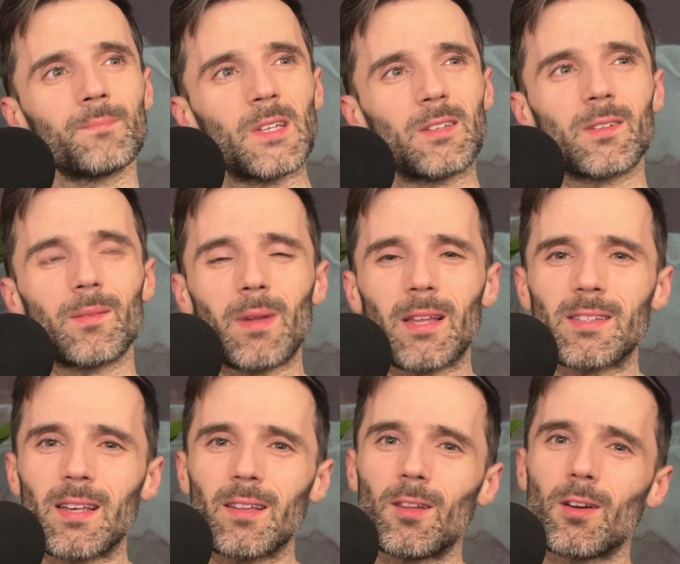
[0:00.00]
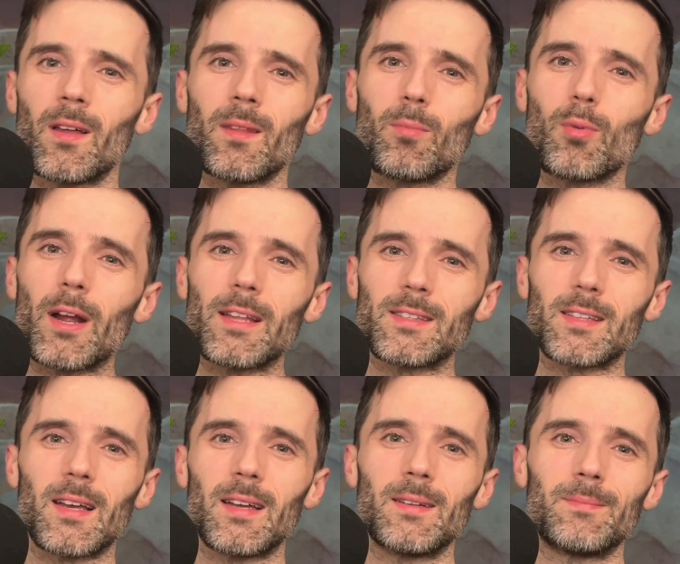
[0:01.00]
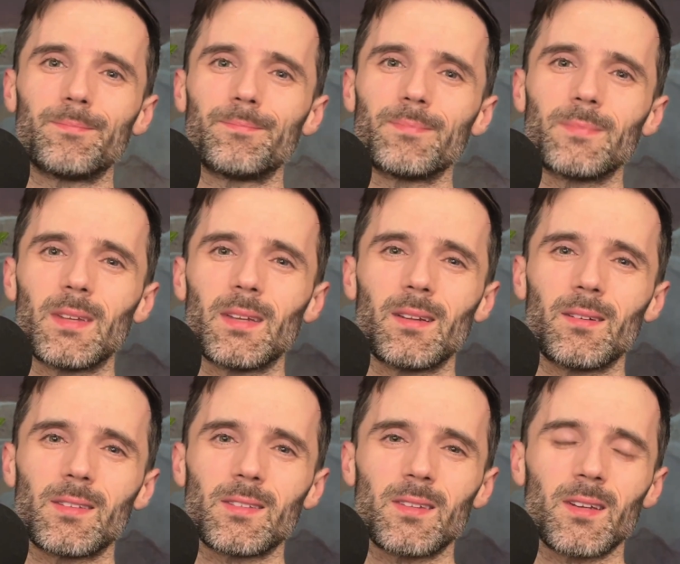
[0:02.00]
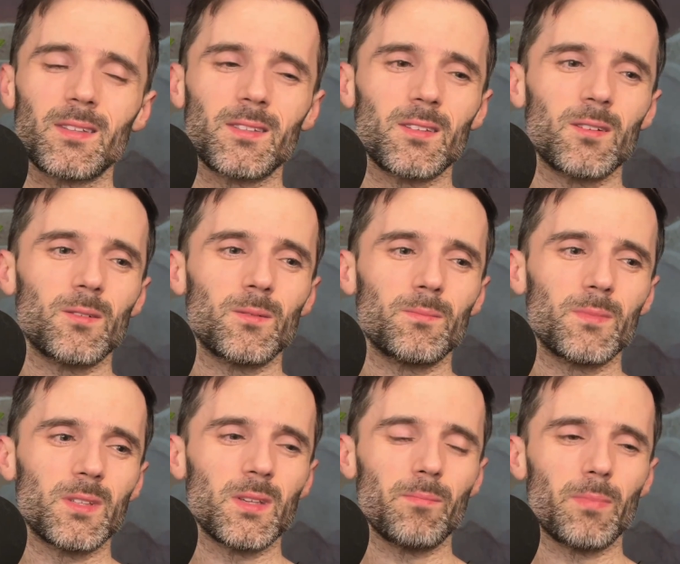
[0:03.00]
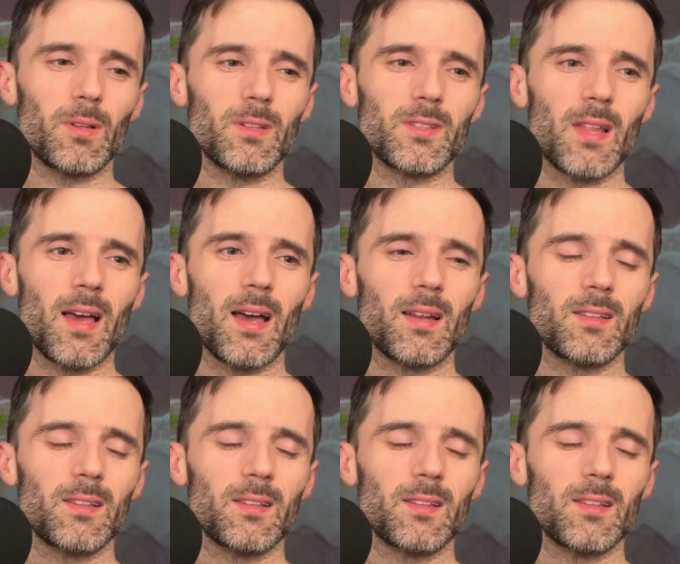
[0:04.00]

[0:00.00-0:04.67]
So I'm not saying look on the bright side. You know, it's not so simple as that.